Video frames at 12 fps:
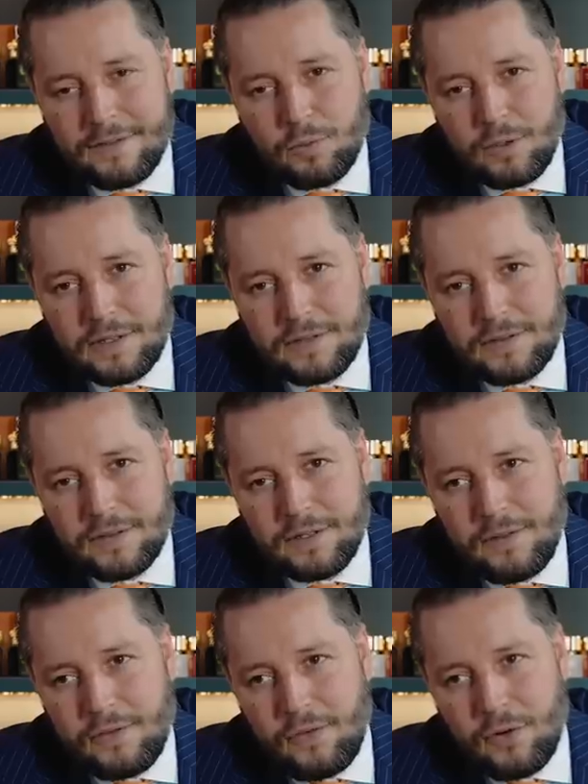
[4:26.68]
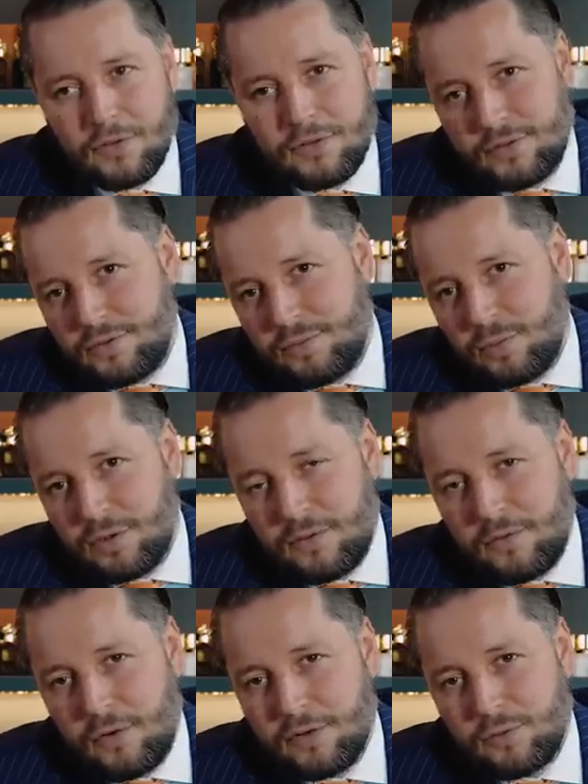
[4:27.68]
This one is one of
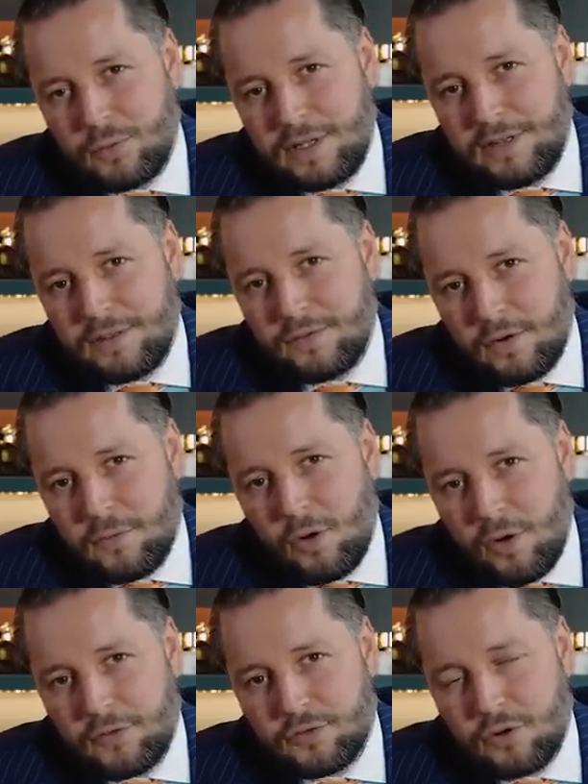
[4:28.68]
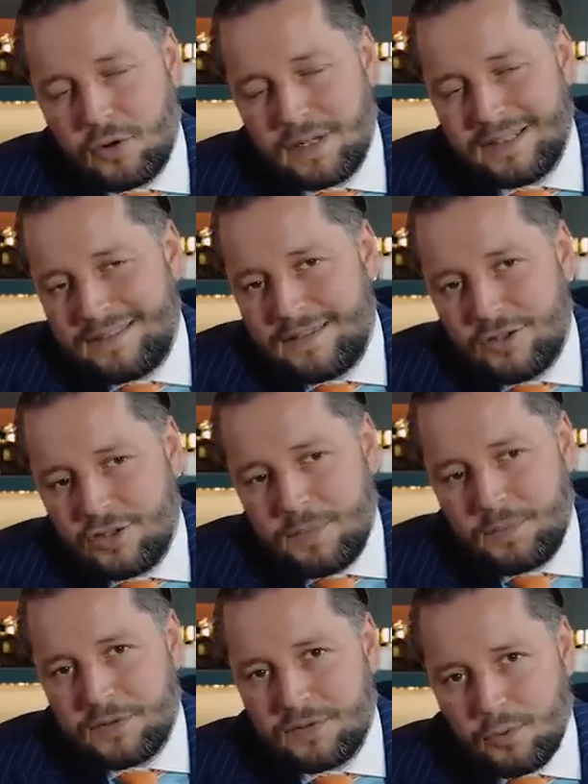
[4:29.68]
the first releases from the offshore. It's the
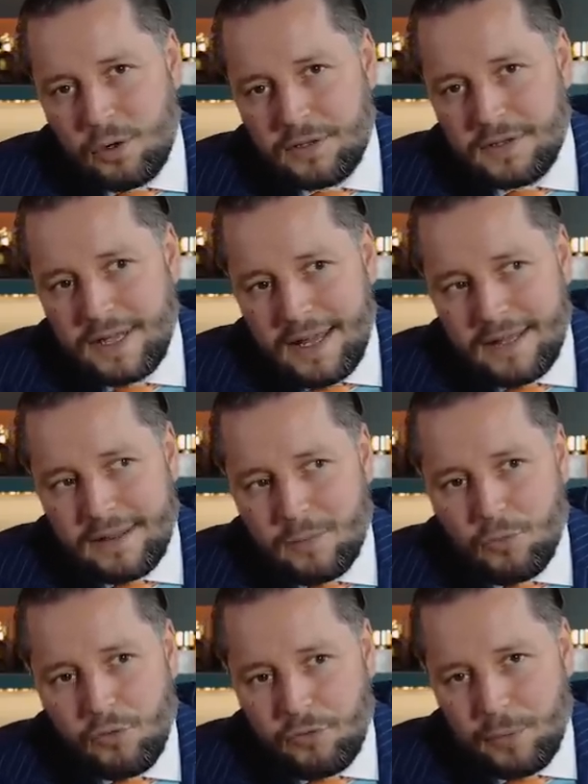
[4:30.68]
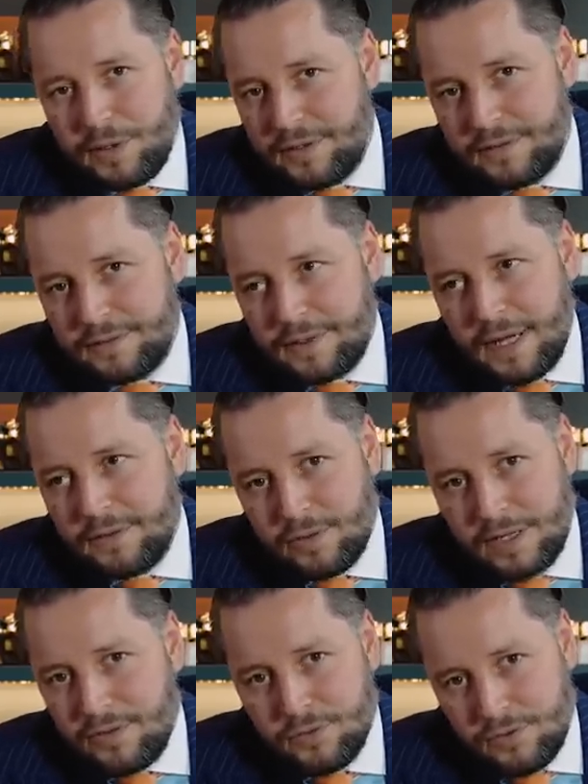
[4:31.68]
cheapest one, and the movement, yeah, you
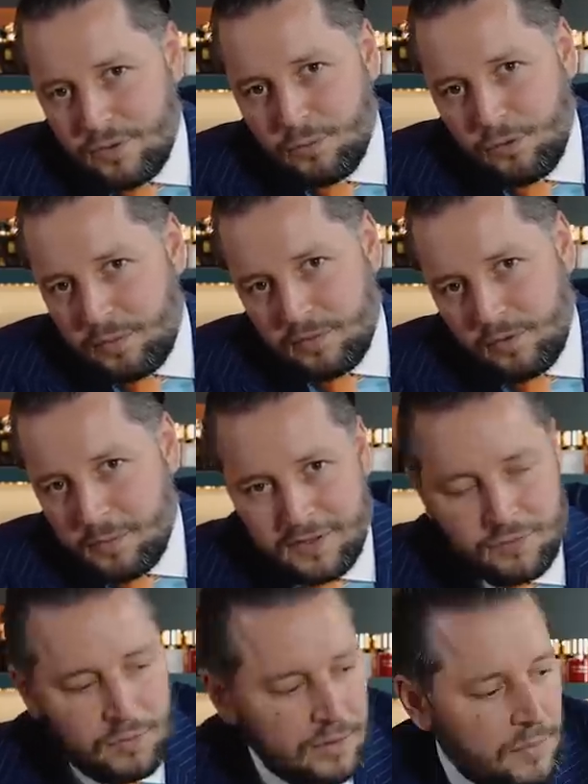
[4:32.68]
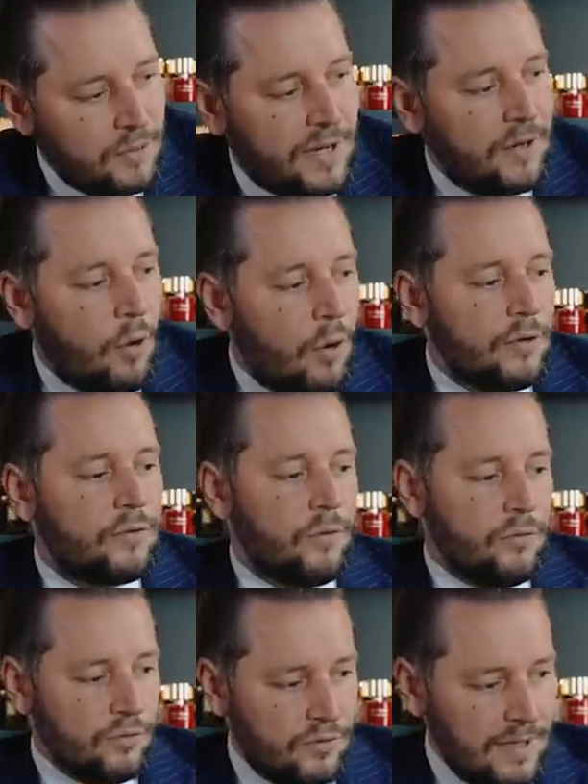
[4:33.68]
can use the movement from this one. You can also
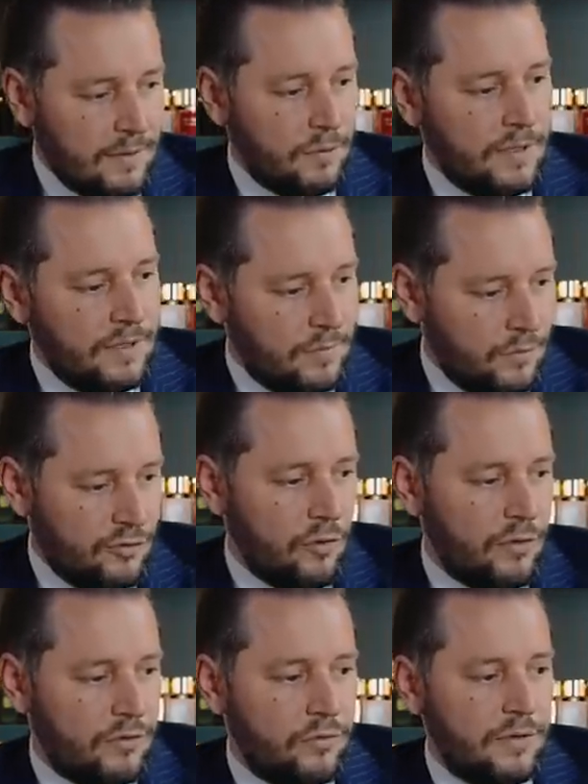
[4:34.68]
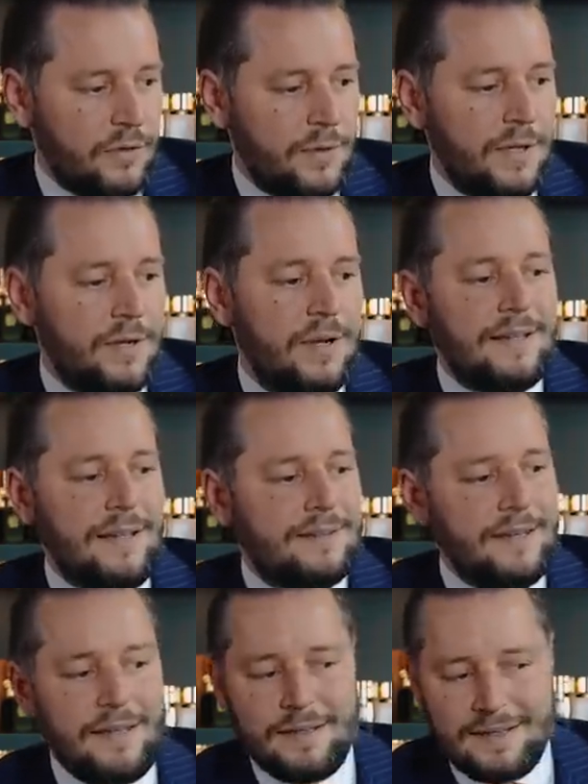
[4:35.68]
use, like we show it to you here,
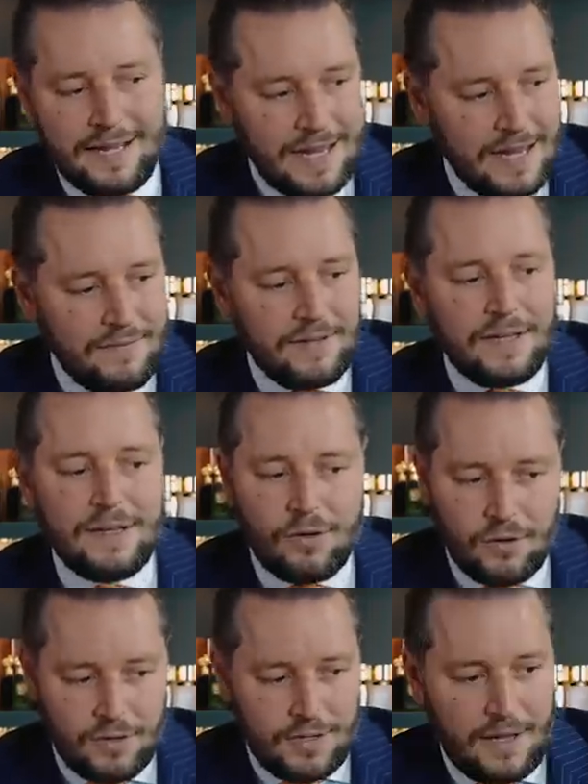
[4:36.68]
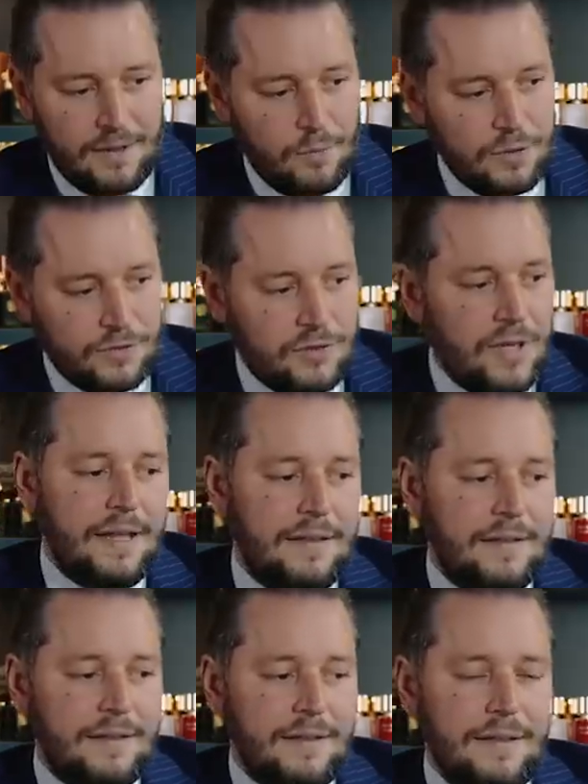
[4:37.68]
let's say a navy or other watch,
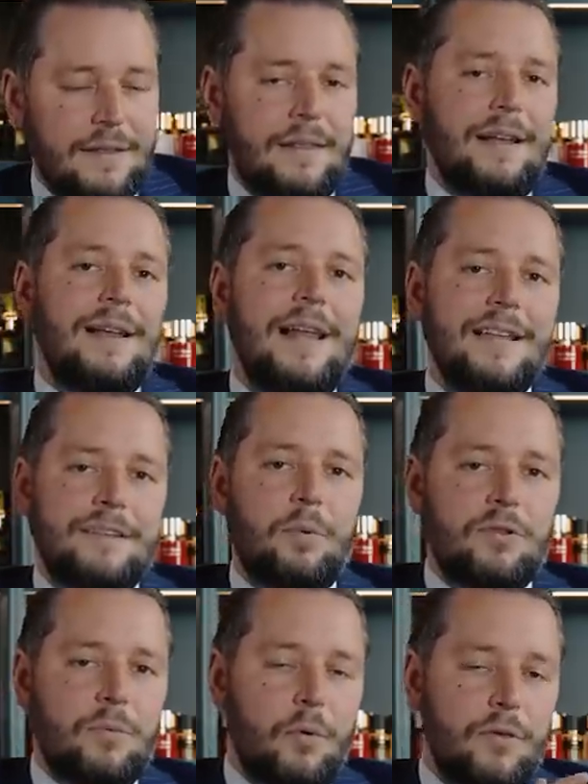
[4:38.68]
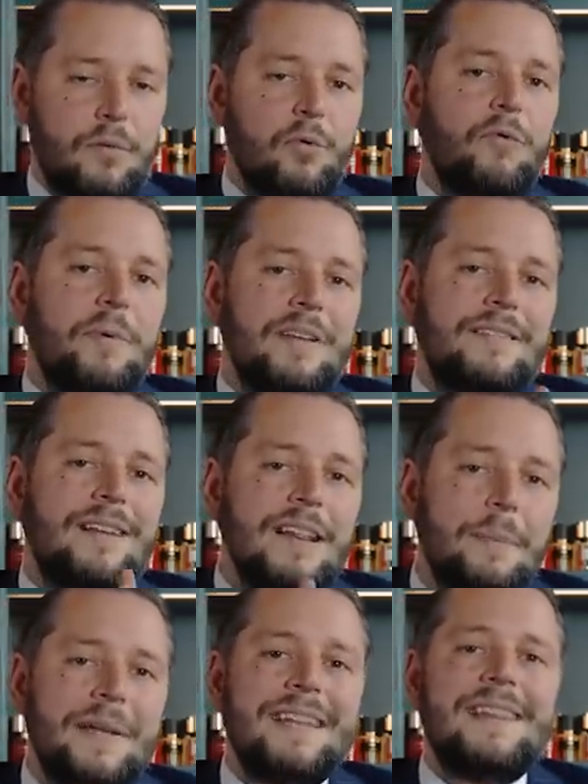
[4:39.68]
and the glass bottom or the movement is a
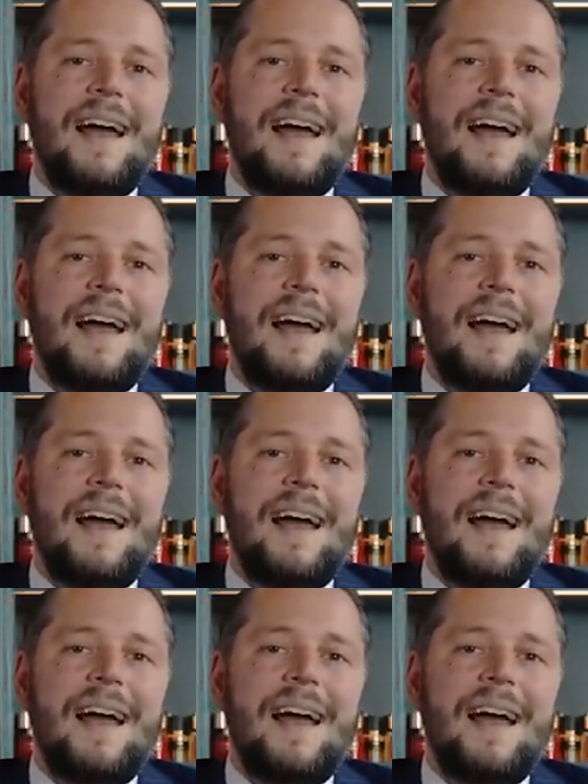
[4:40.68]
little bit